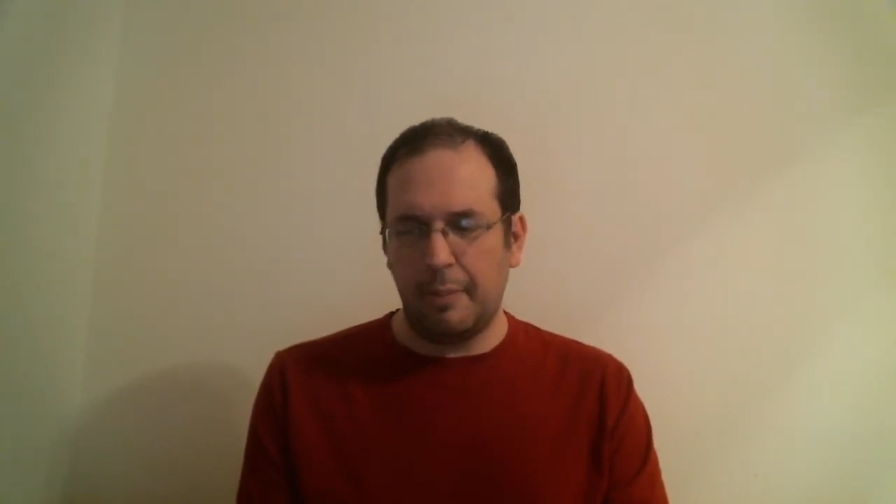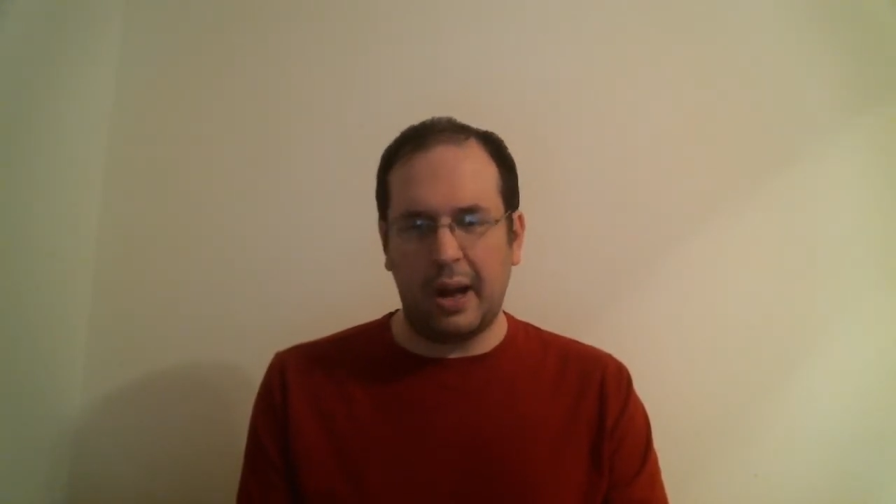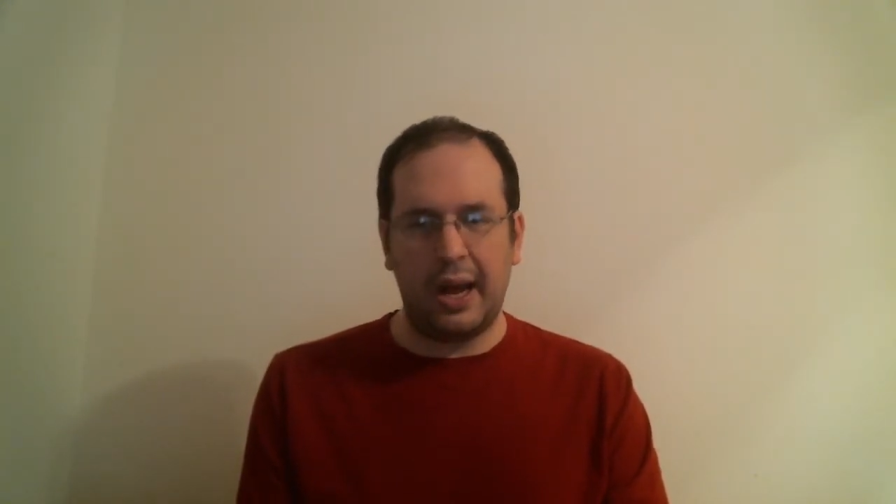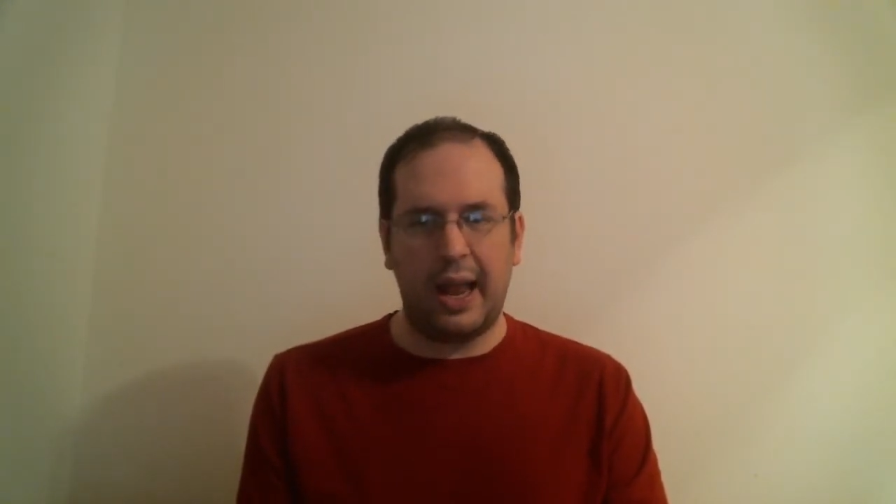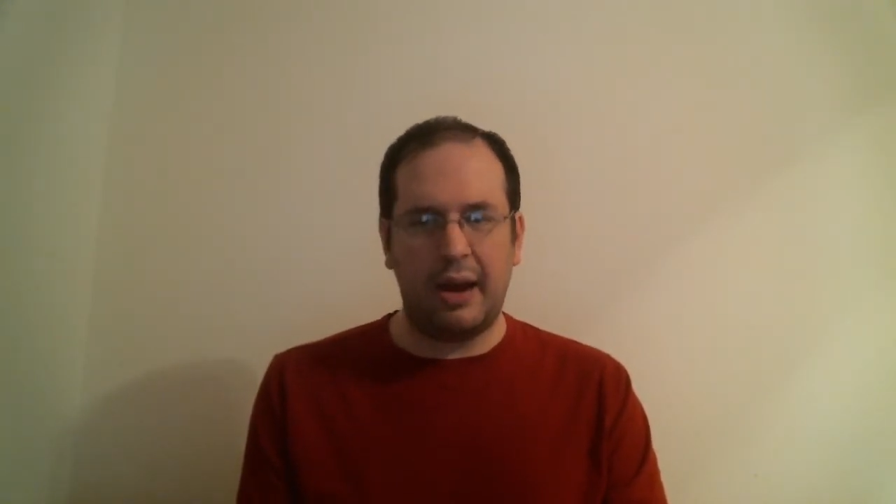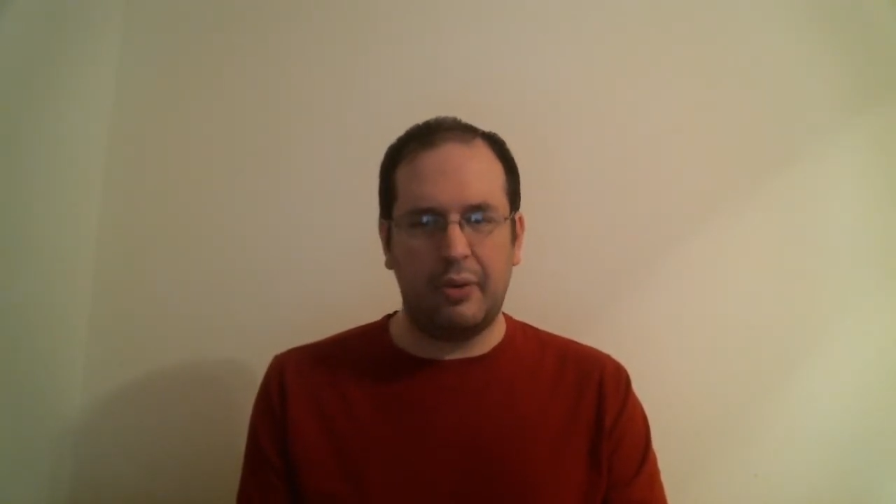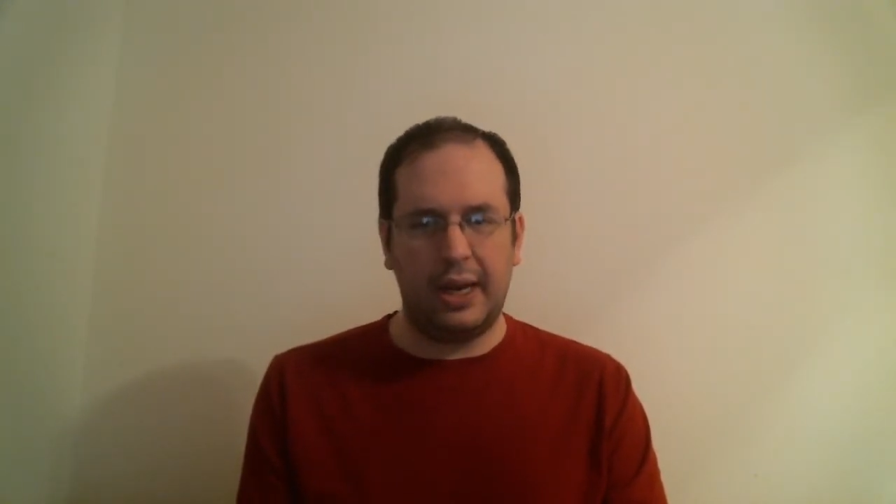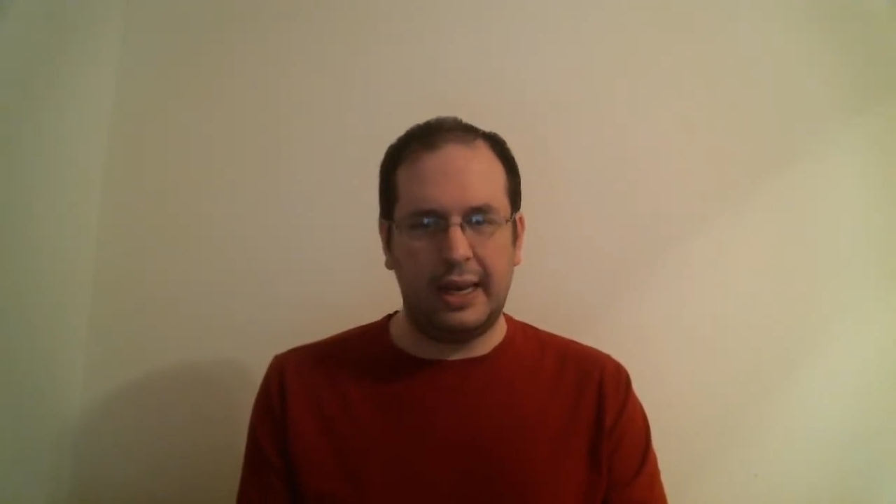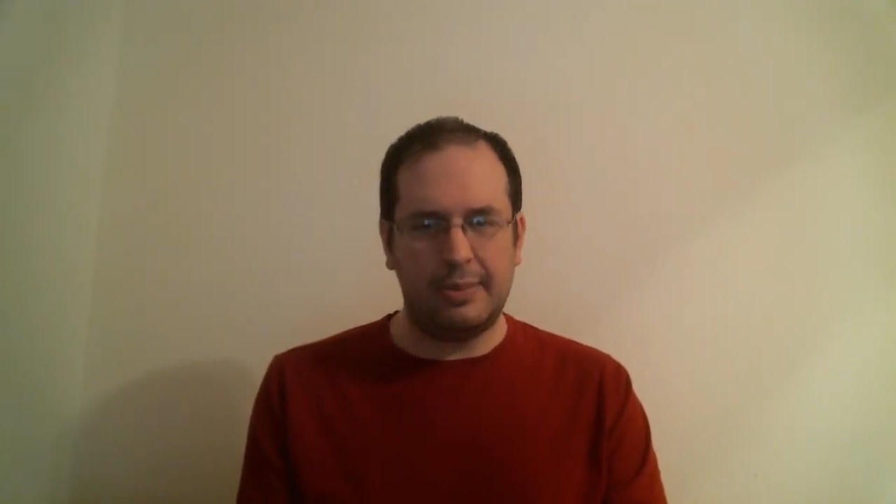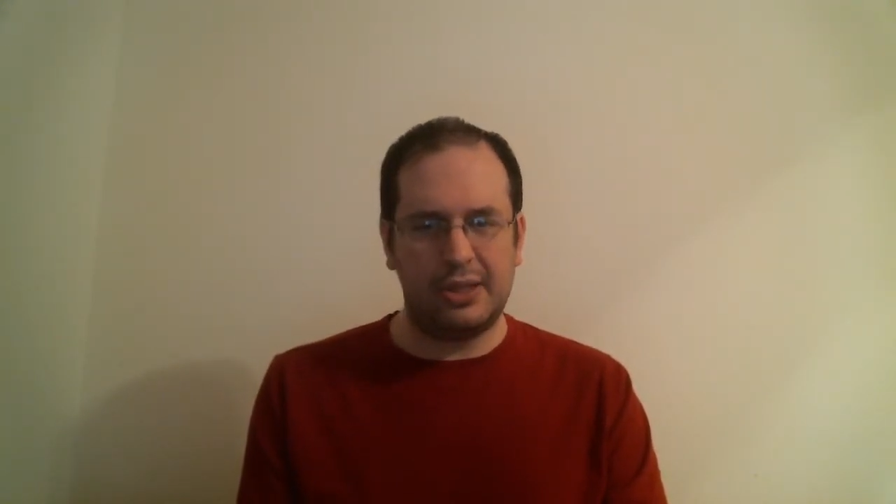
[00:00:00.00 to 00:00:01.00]
But Henry
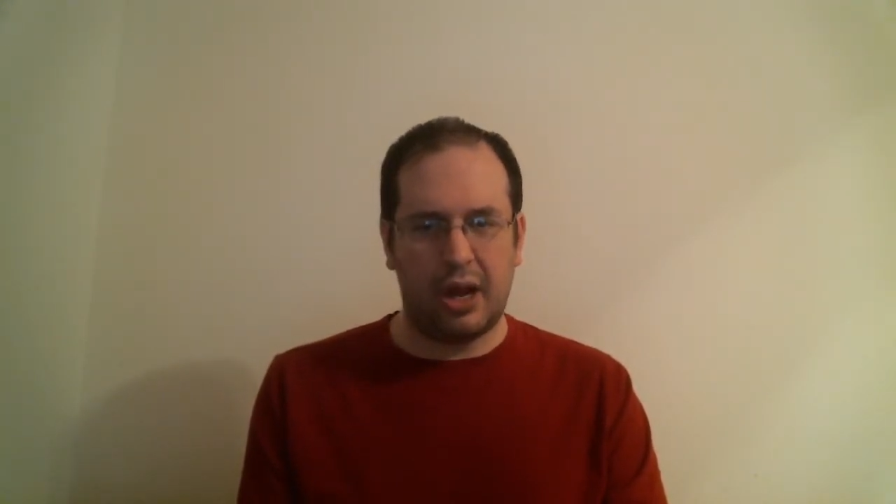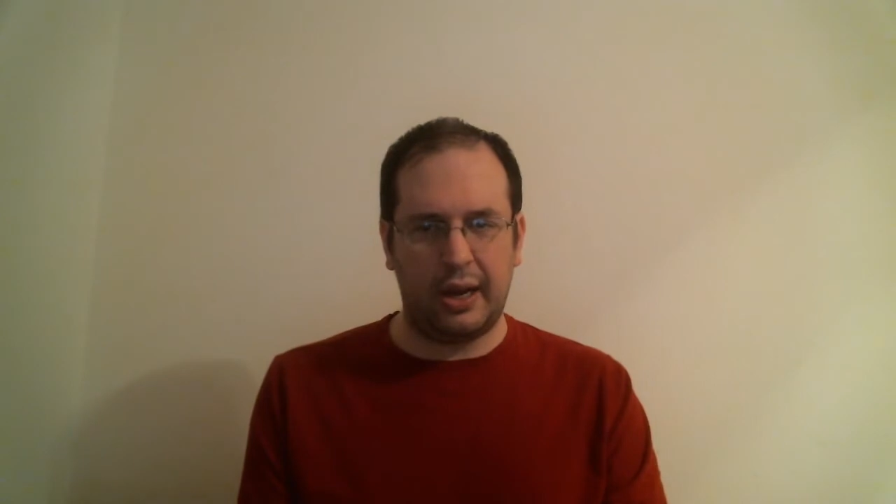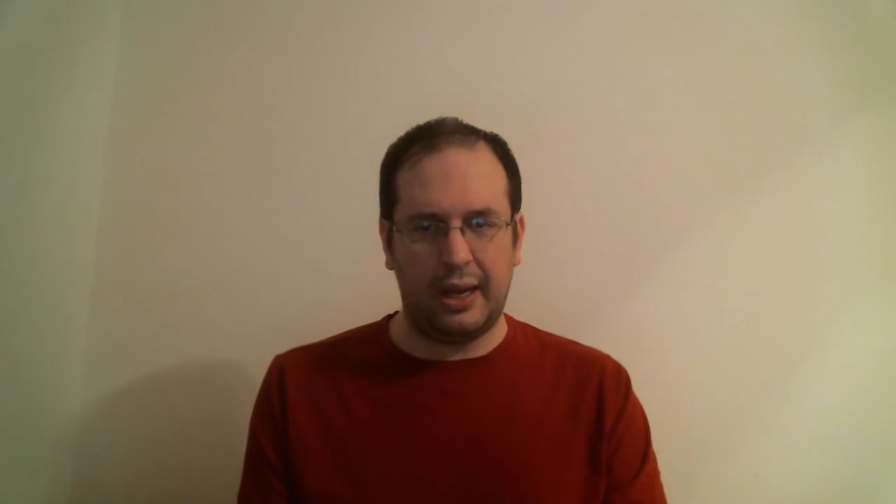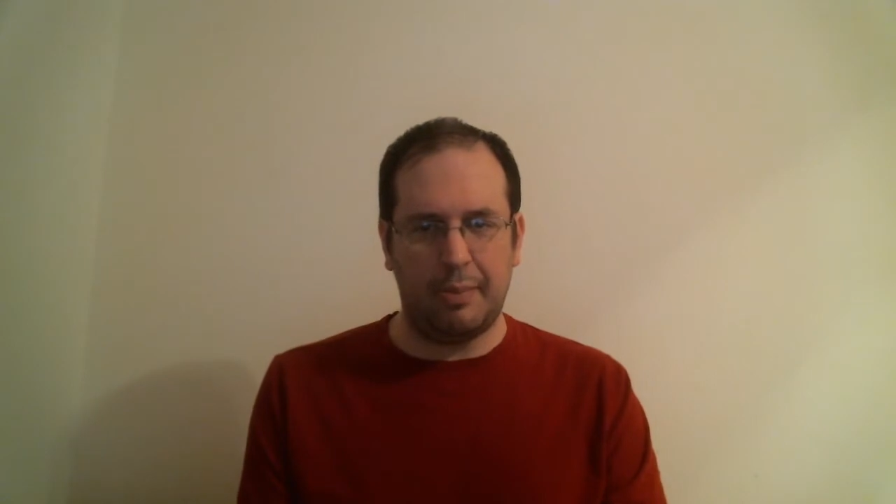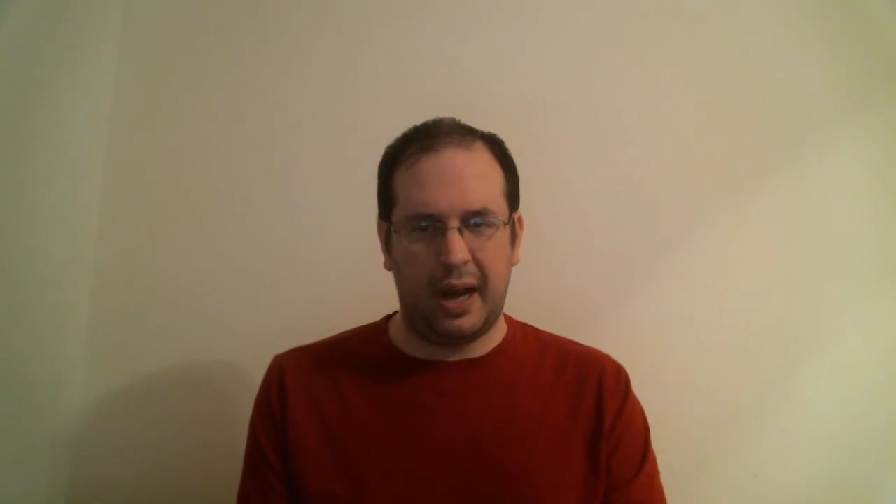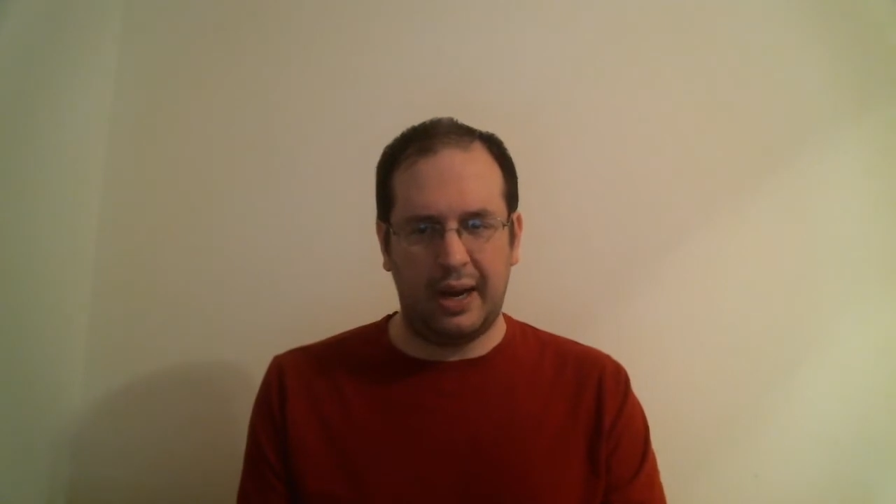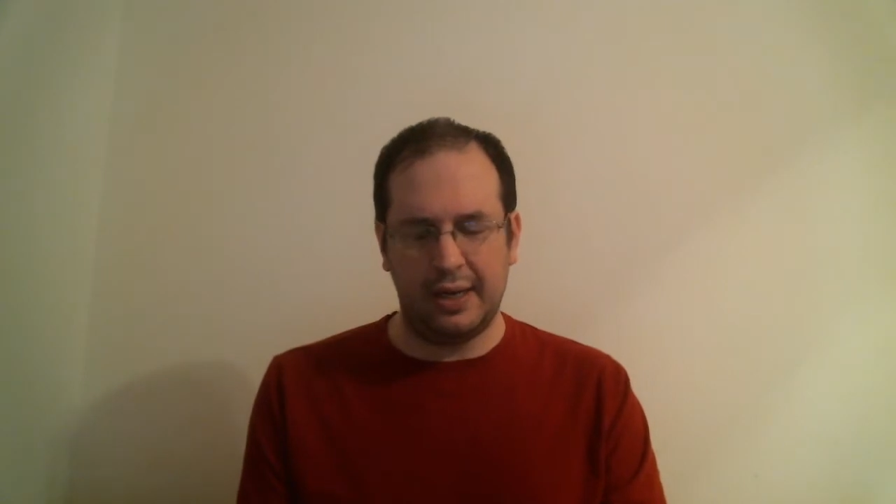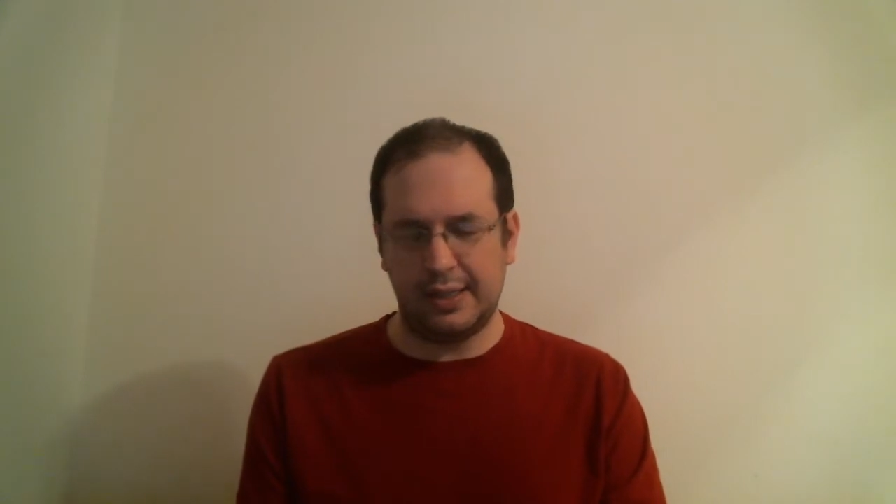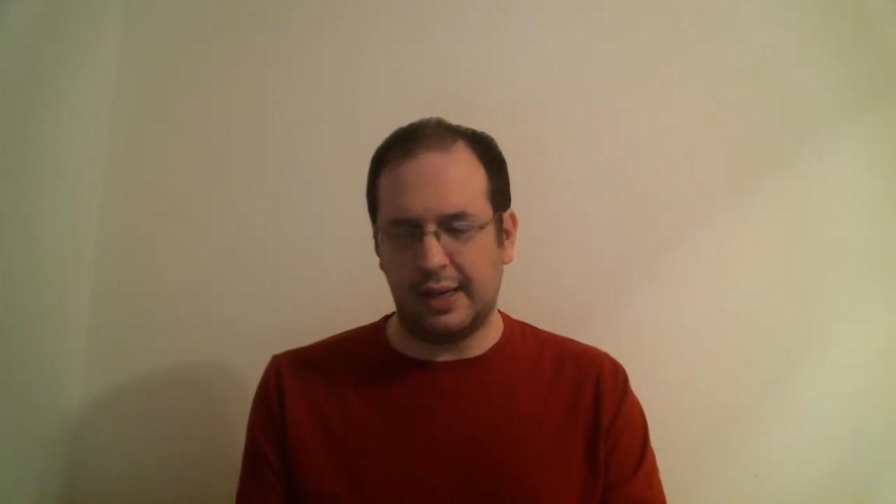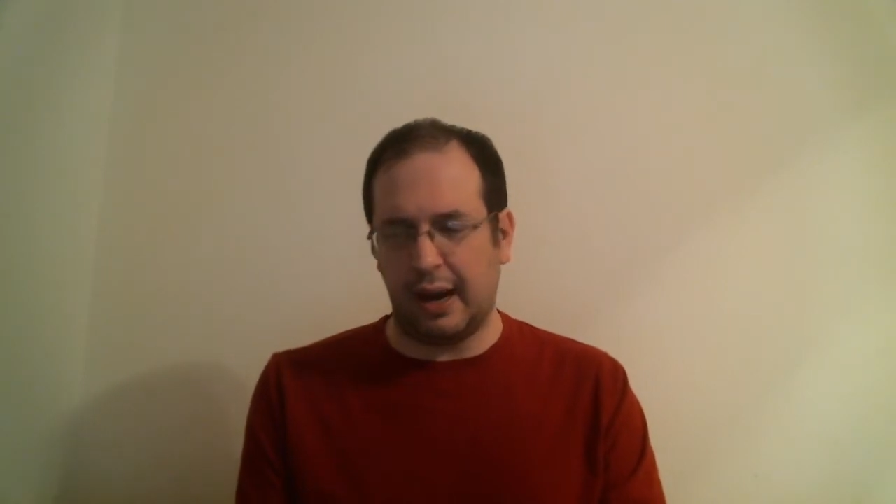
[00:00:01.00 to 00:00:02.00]
keeps talking about
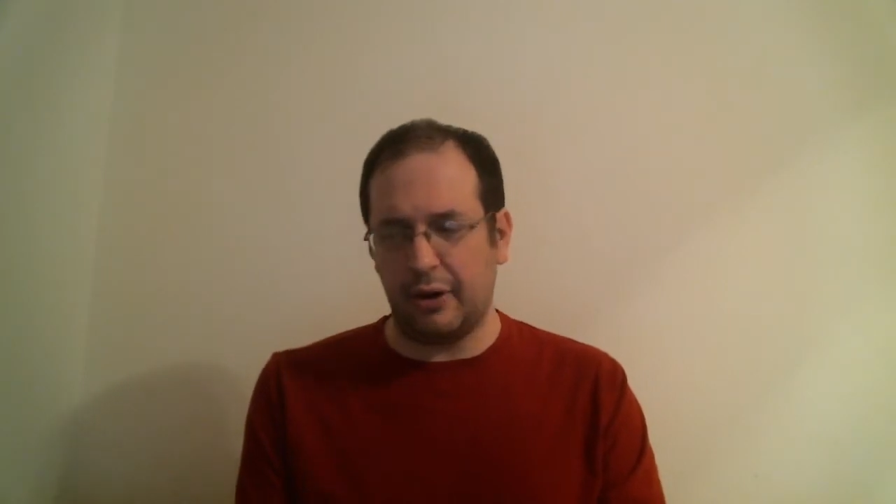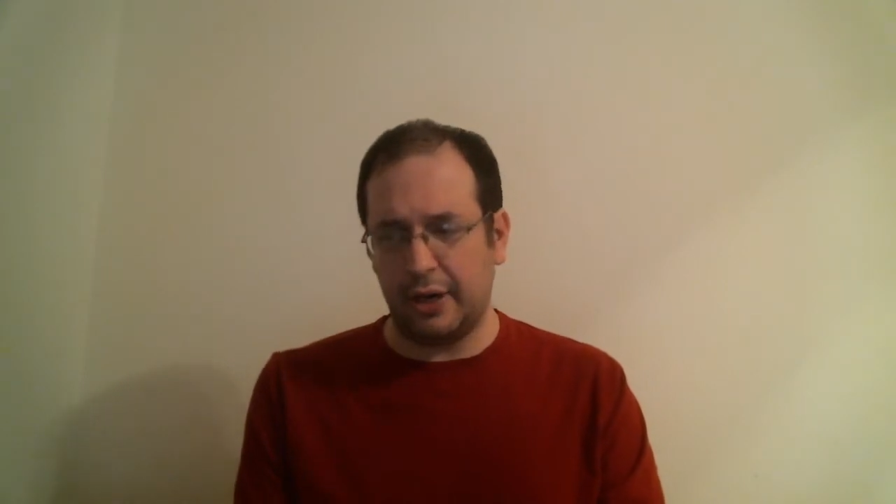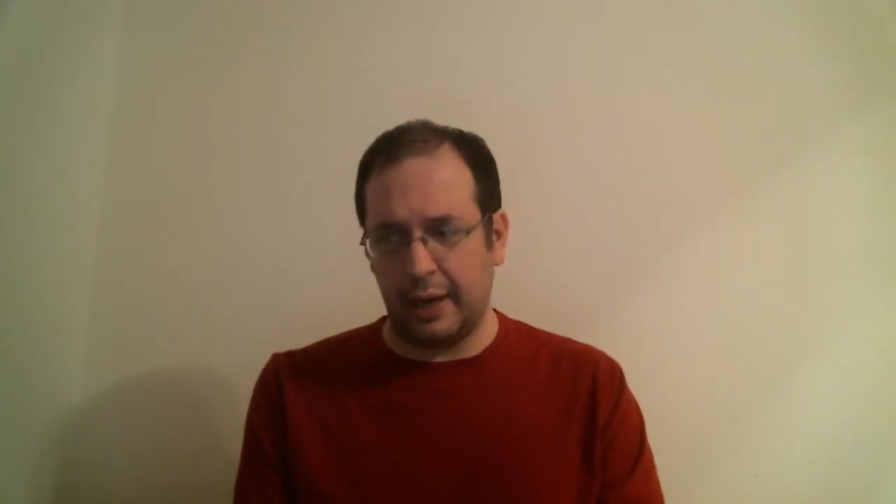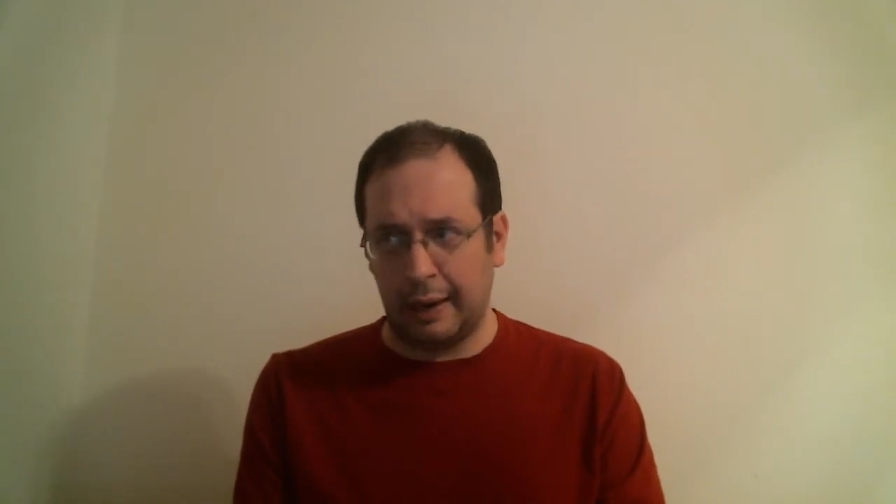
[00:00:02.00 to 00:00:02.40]
his garden,